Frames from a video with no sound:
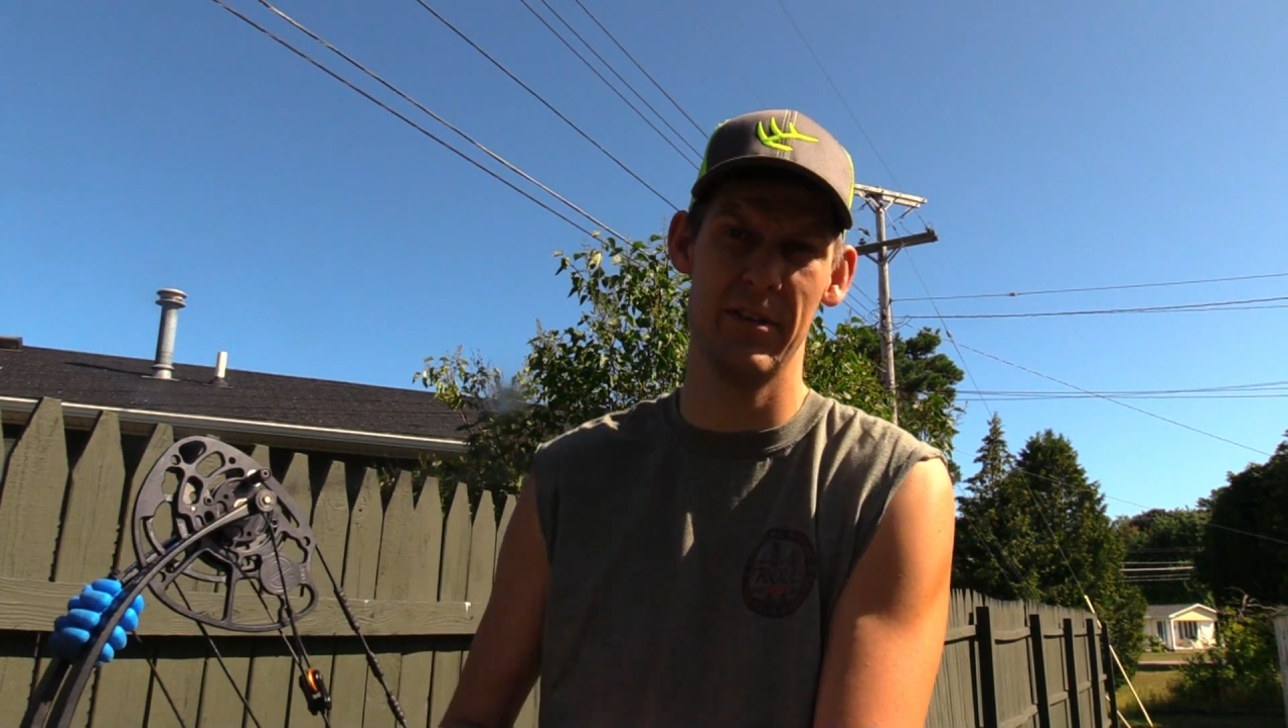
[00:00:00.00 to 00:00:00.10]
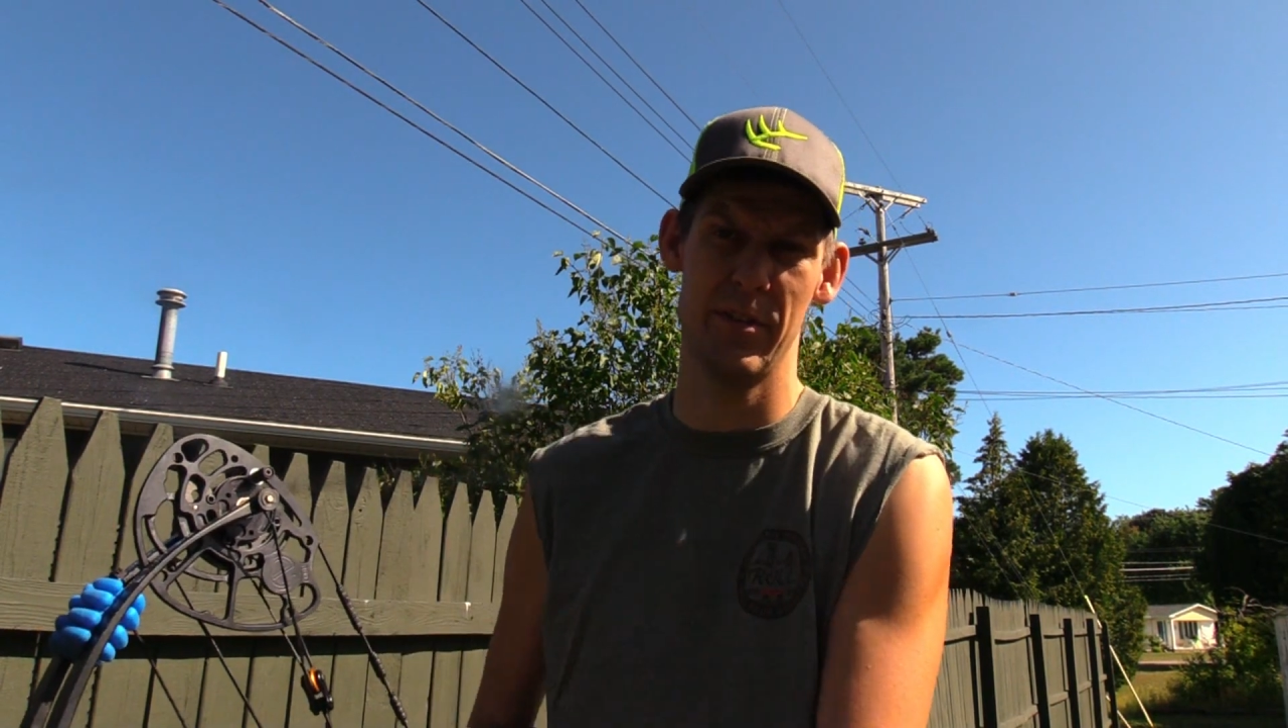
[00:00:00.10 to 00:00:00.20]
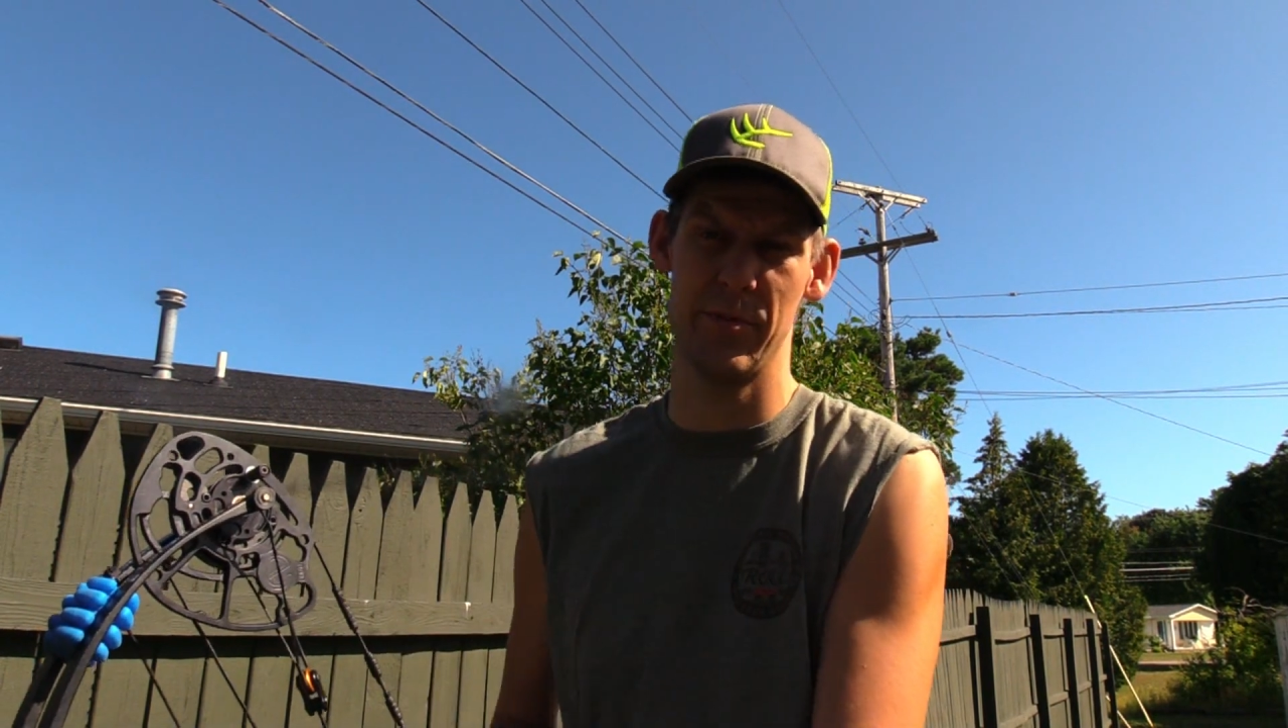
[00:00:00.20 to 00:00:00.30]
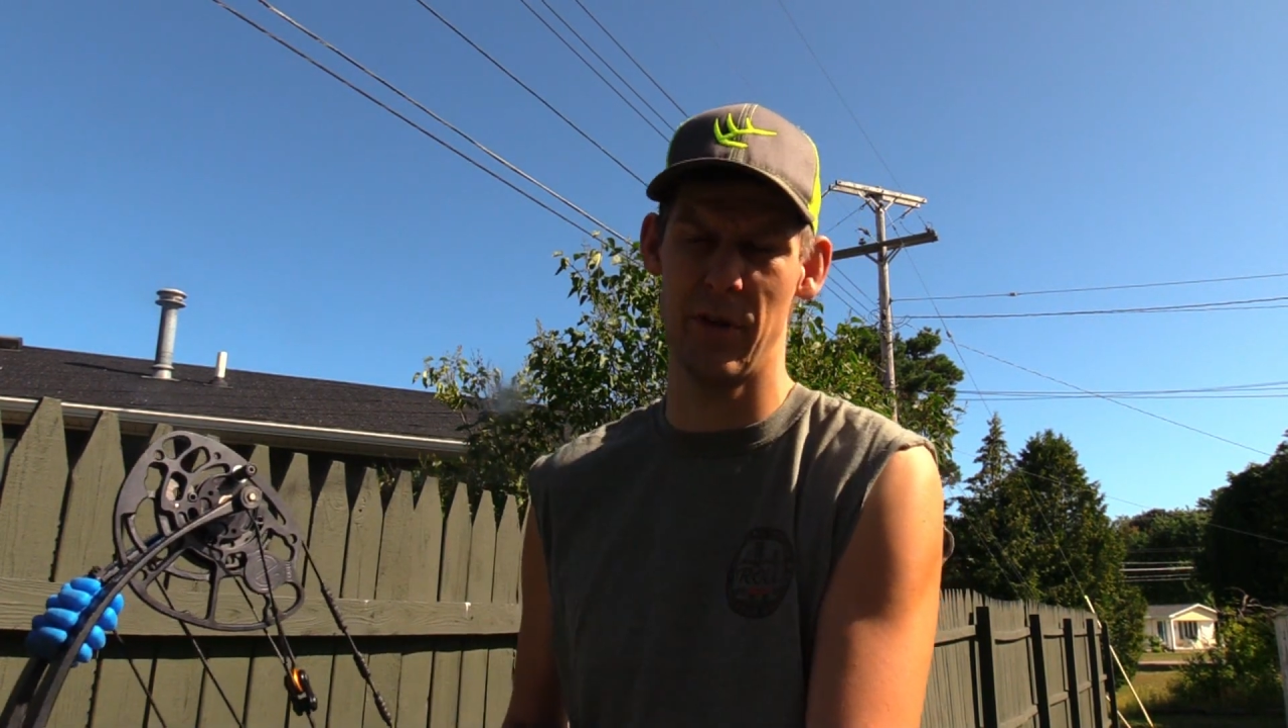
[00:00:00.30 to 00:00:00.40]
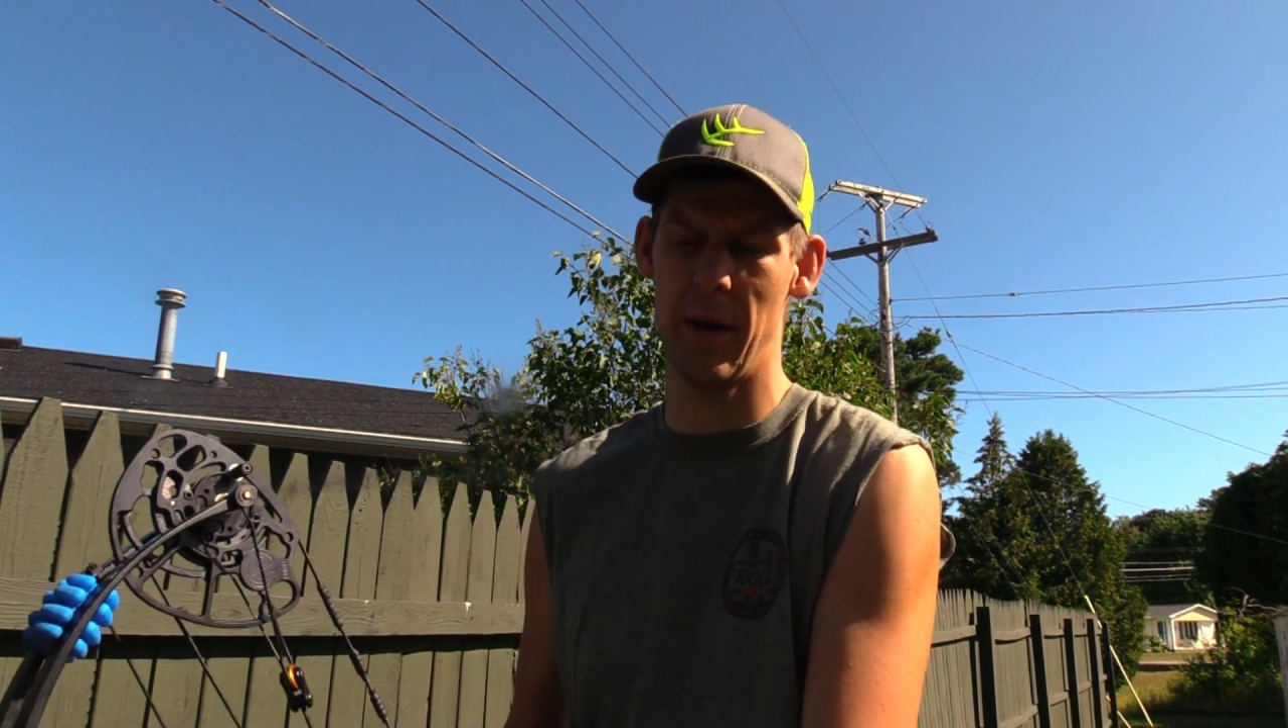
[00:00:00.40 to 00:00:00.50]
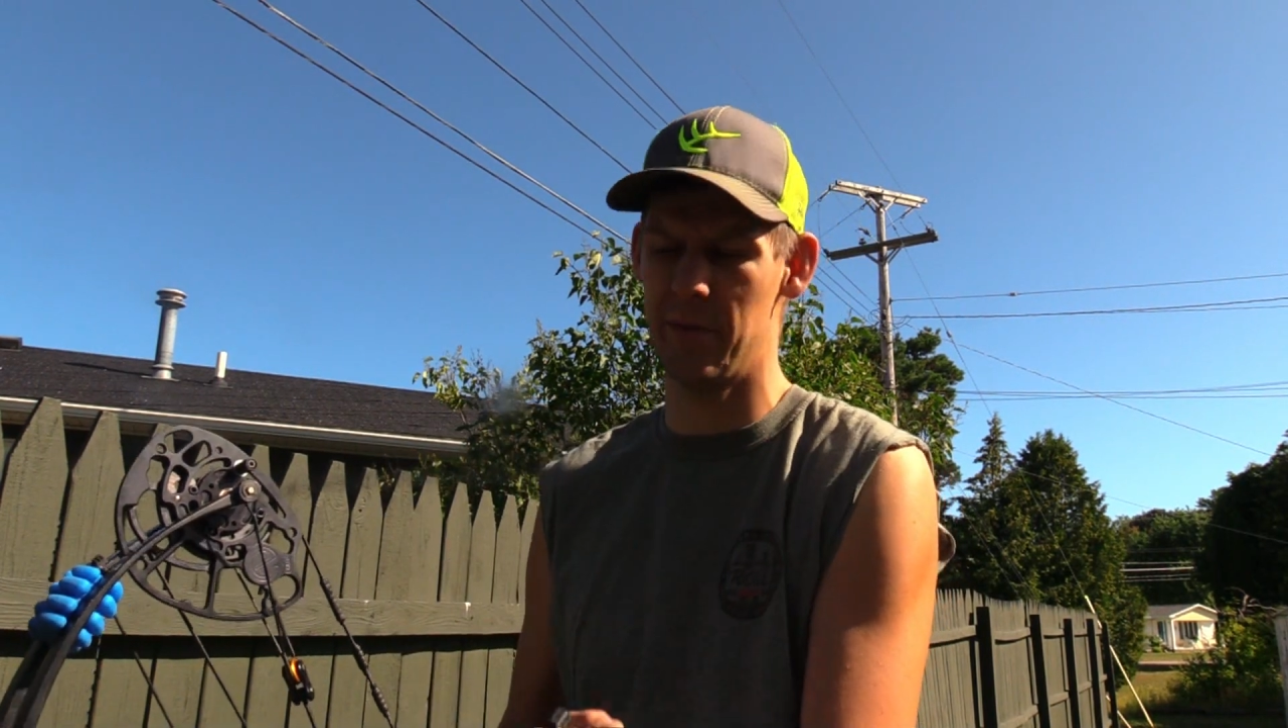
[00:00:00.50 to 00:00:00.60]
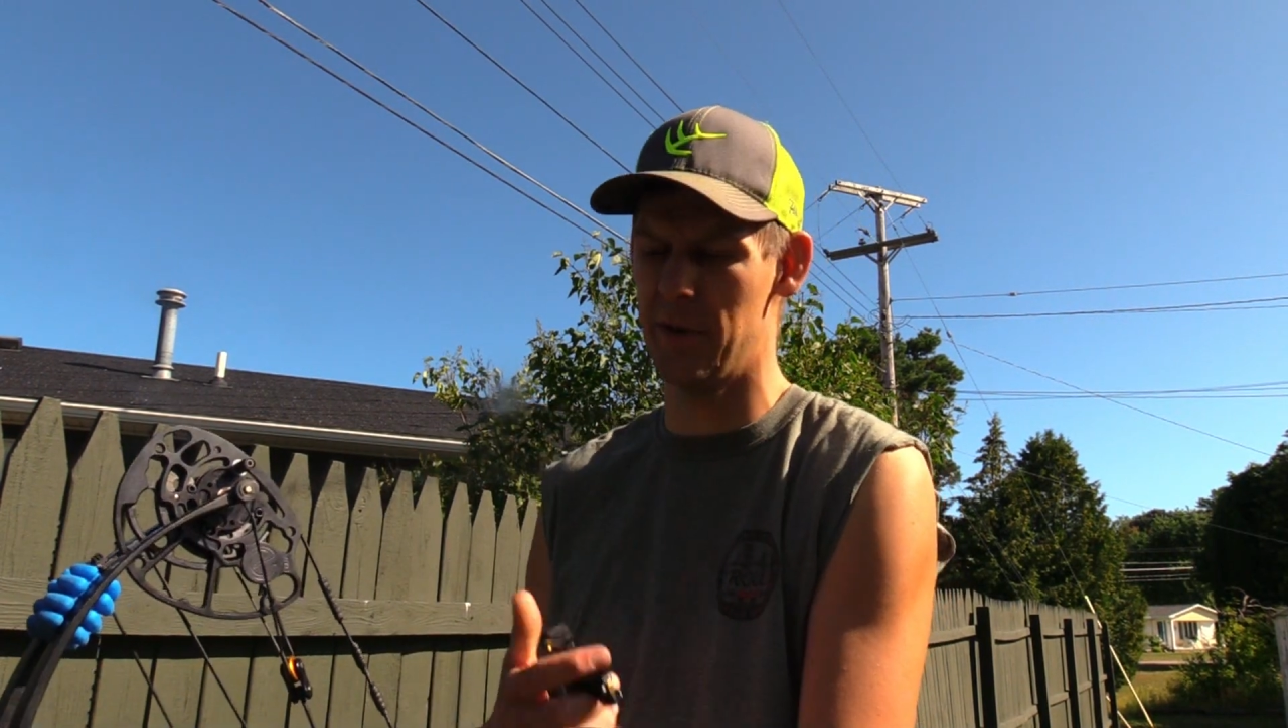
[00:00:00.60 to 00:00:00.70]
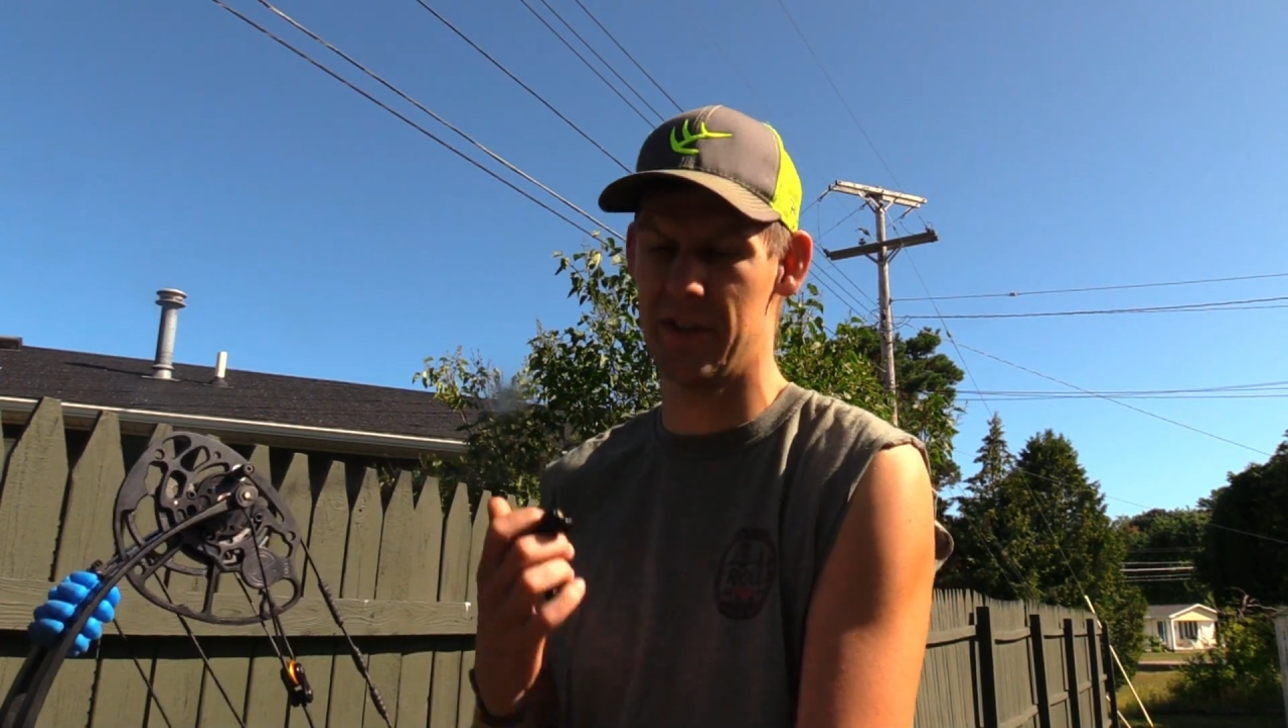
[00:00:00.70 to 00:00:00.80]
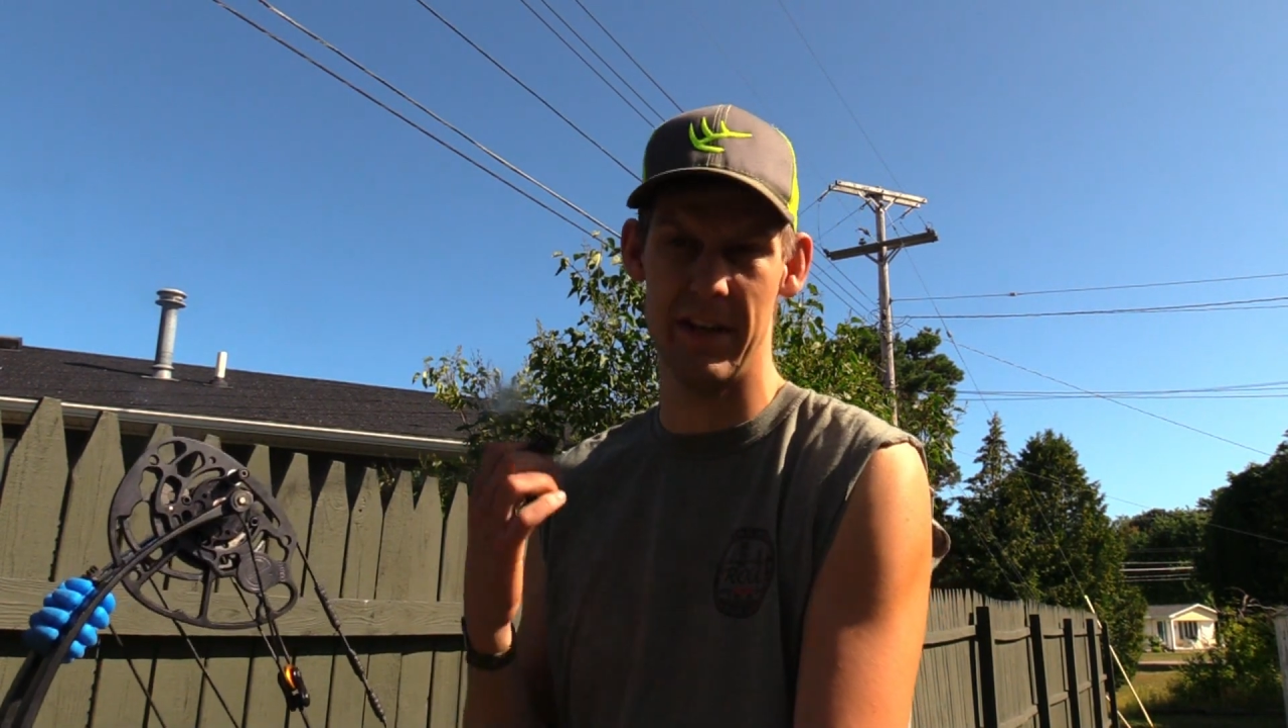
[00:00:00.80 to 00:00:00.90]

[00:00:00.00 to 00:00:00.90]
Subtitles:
Subscribe to us